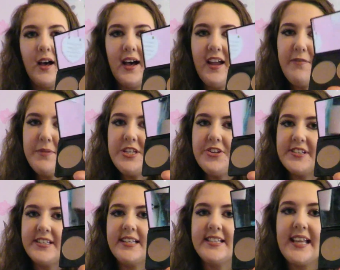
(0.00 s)
I have been
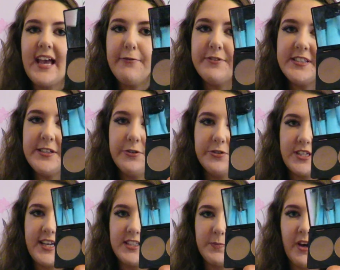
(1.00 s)
using this every single
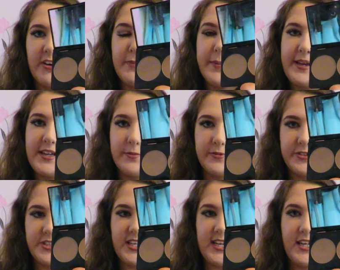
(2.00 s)
day as part of my makeup
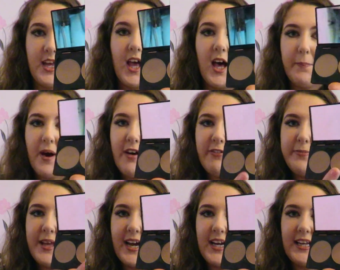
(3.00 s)
routine, apart from
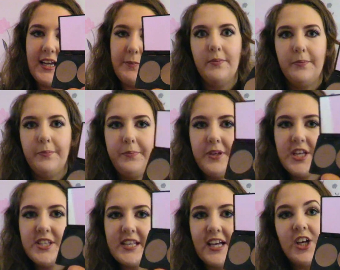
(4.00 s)
the highlight,
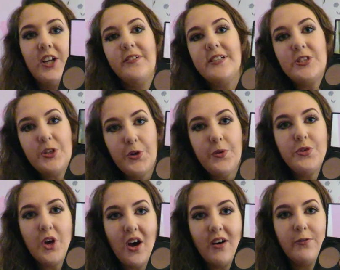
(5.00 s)
because that colour is too
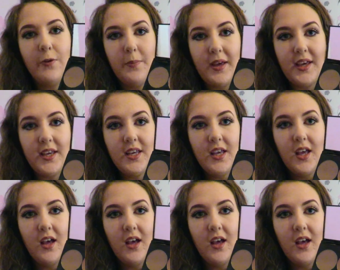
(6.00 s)
dark for me.